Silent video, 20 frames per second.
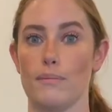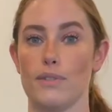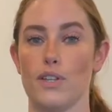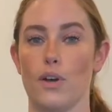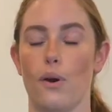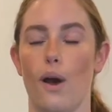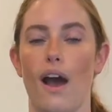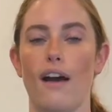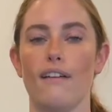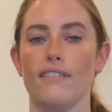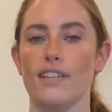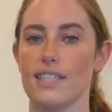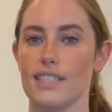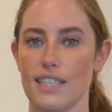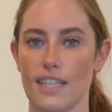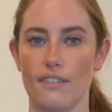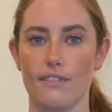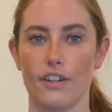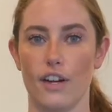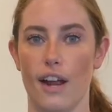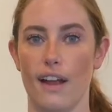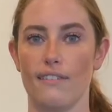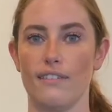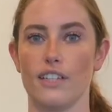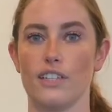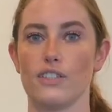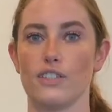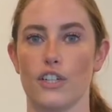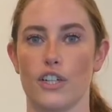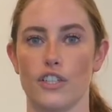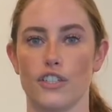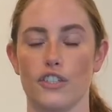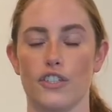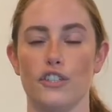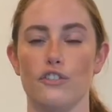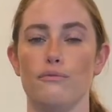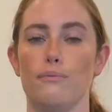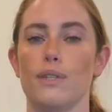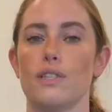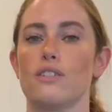So obviously if you're having surgery,
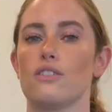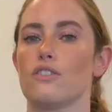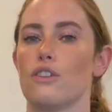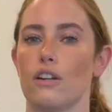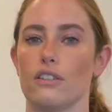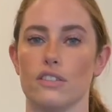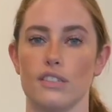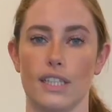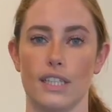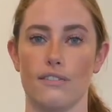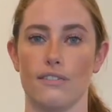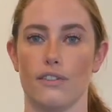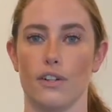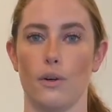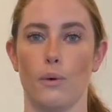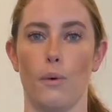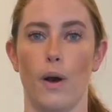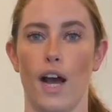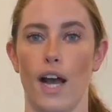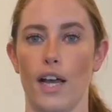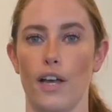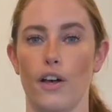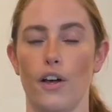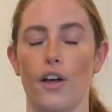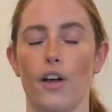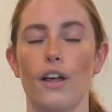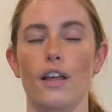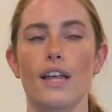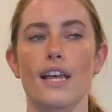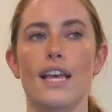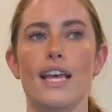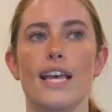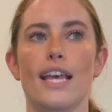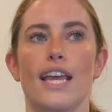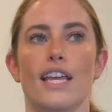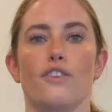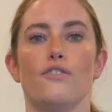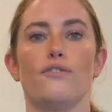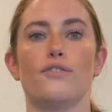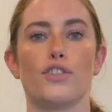you've been struggling for a while,
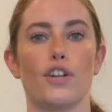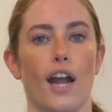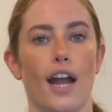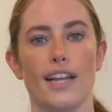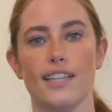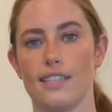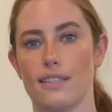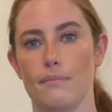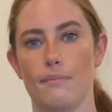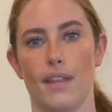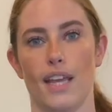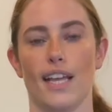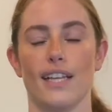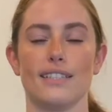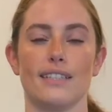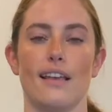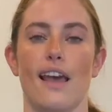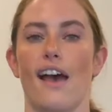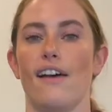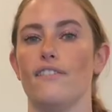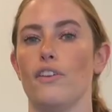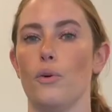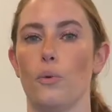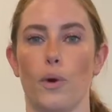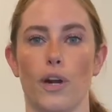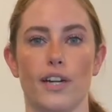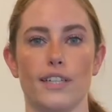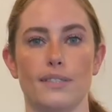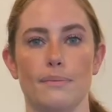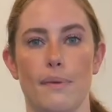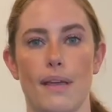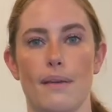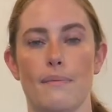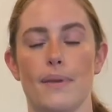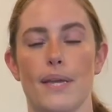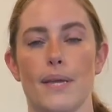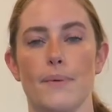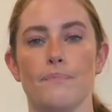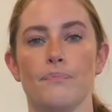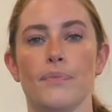you've tried some things that haven't worked
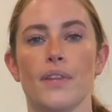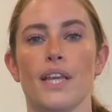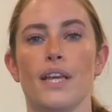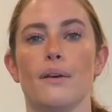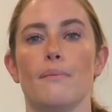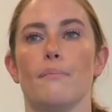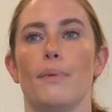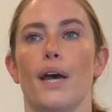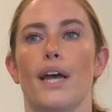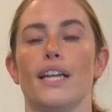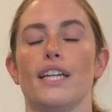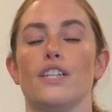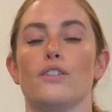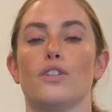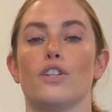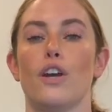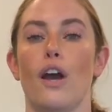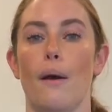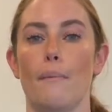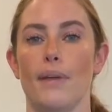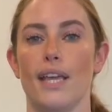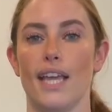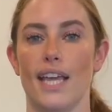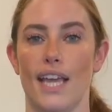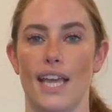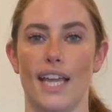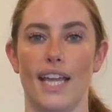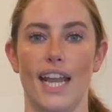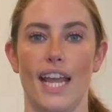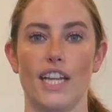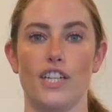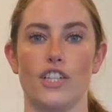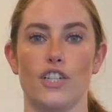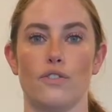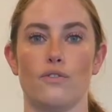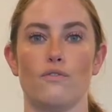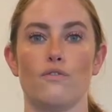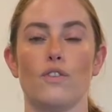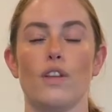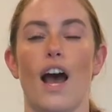maybe, but coming in and
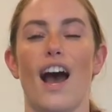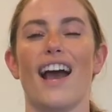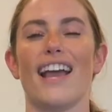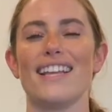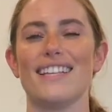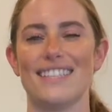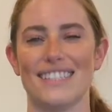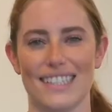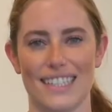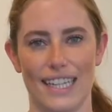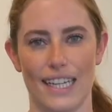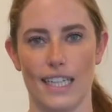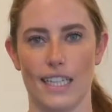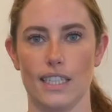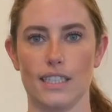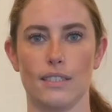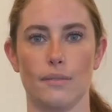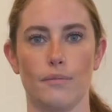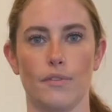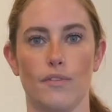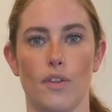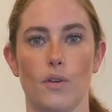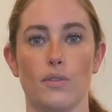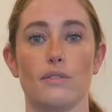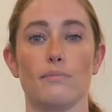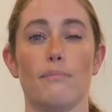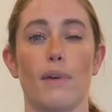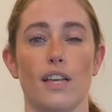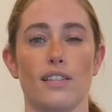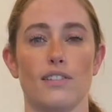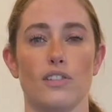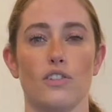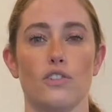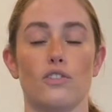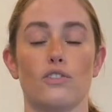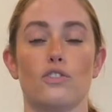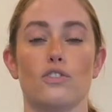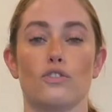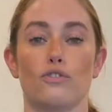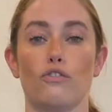just isolating some of those
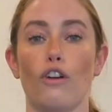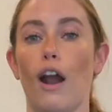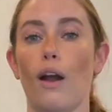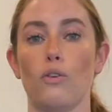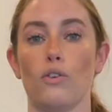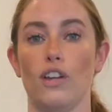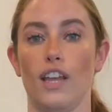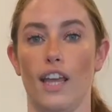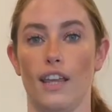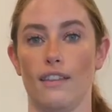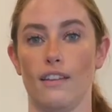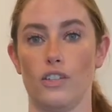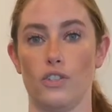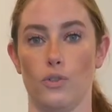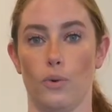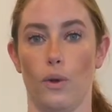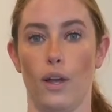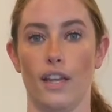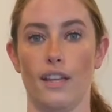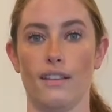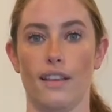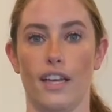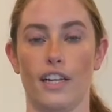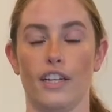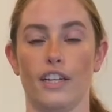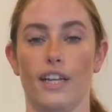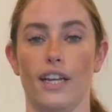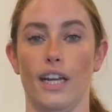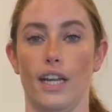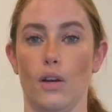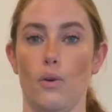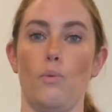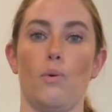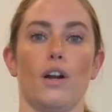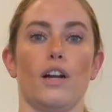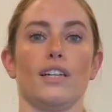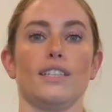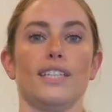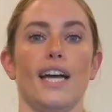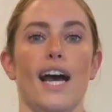muscles surrounding the joint that you're getting
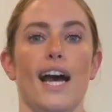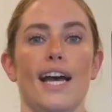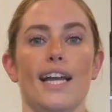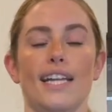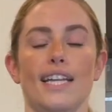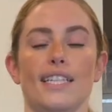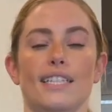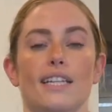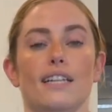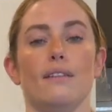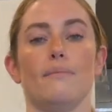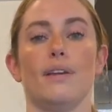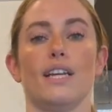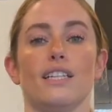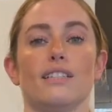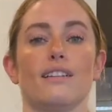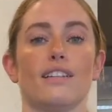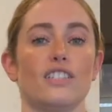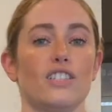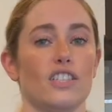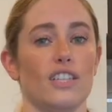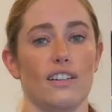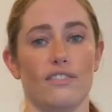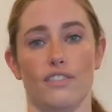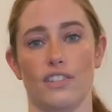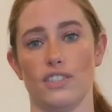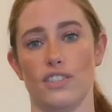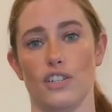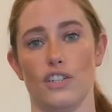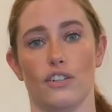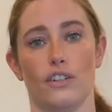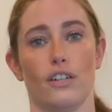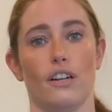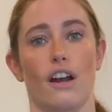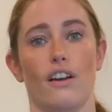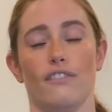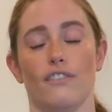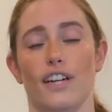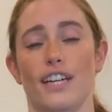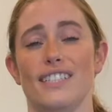worked on is gonna make such a difference in your
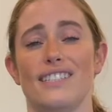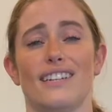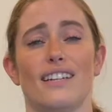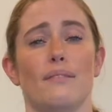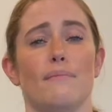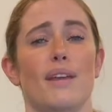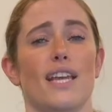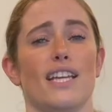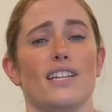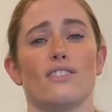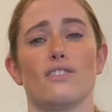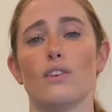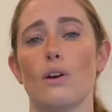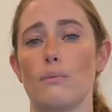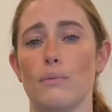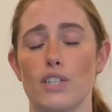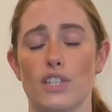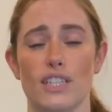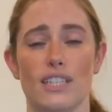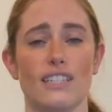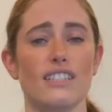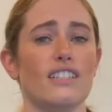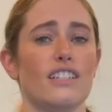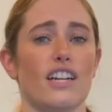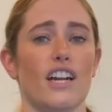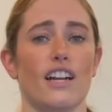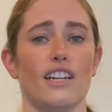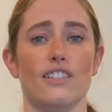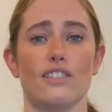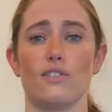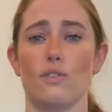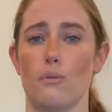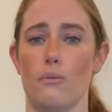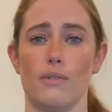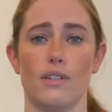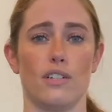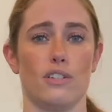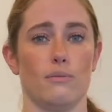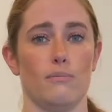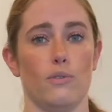recovery. It's gonna make it so much easier and so
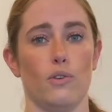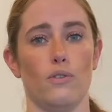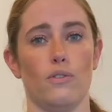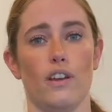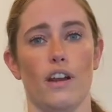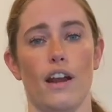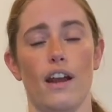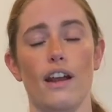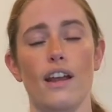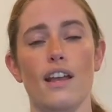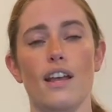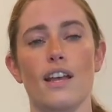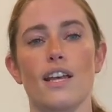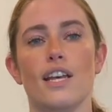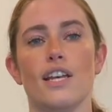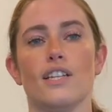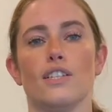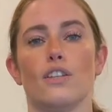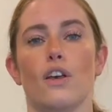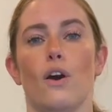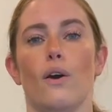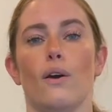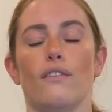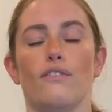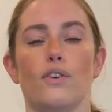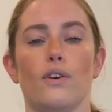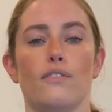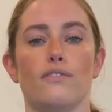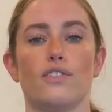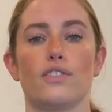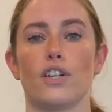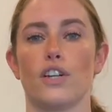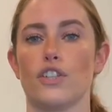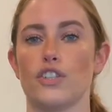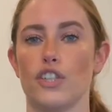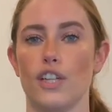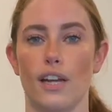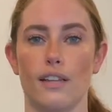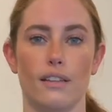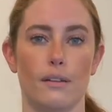much smoother. So if you have
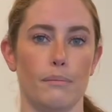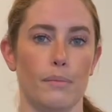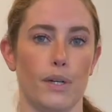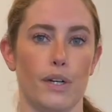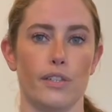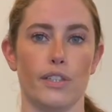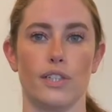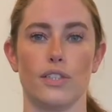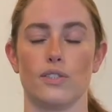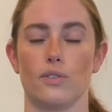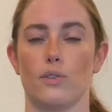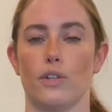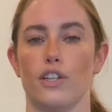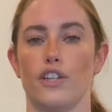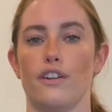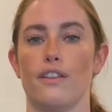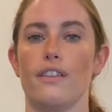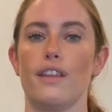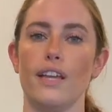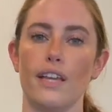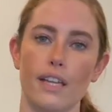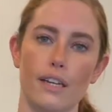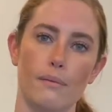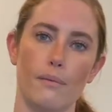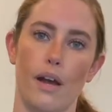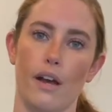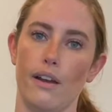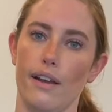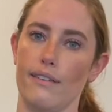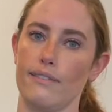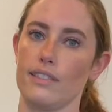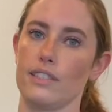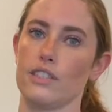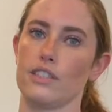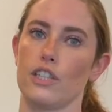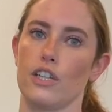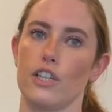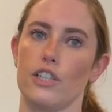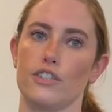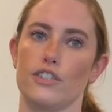surgery on the books or you're thinking about having
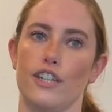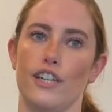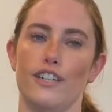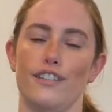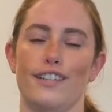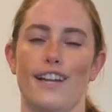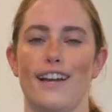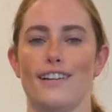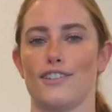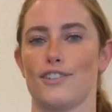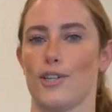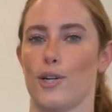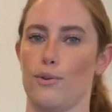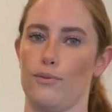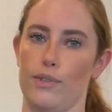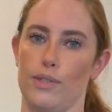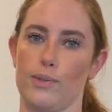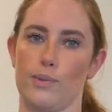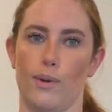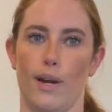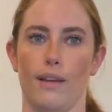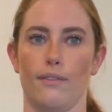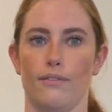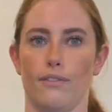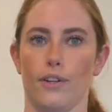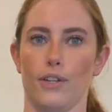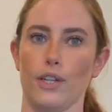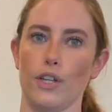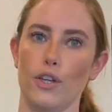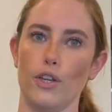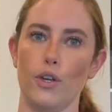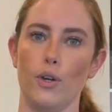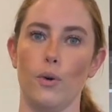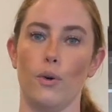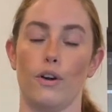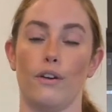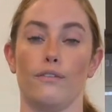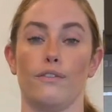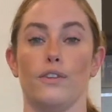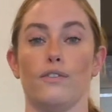surgery, you're not sure if it's right for you
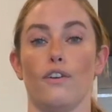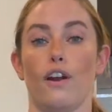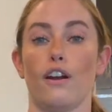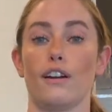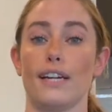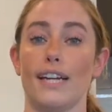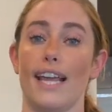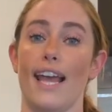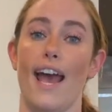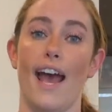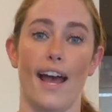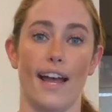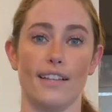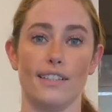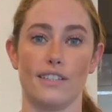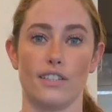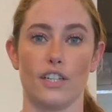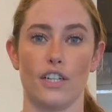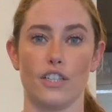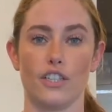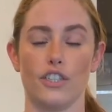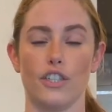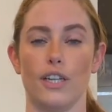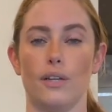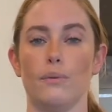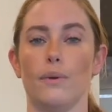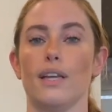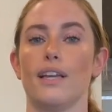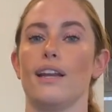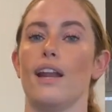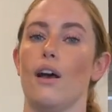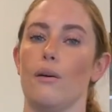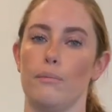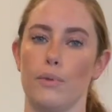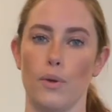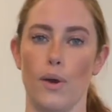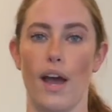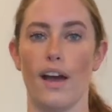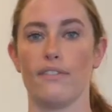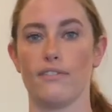or if you've already had surgery, we can help
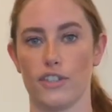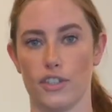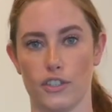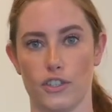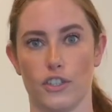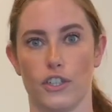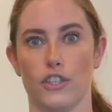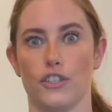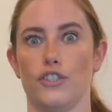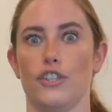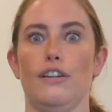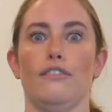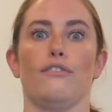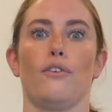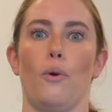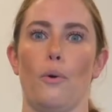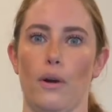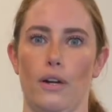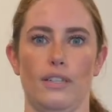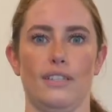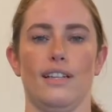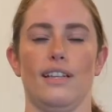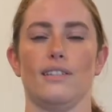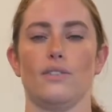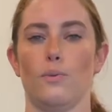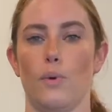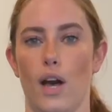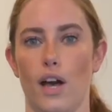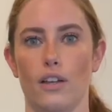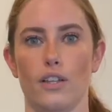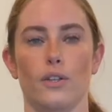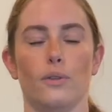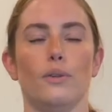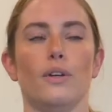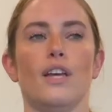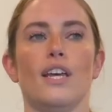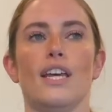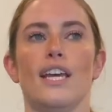you after surgery, of course, as well.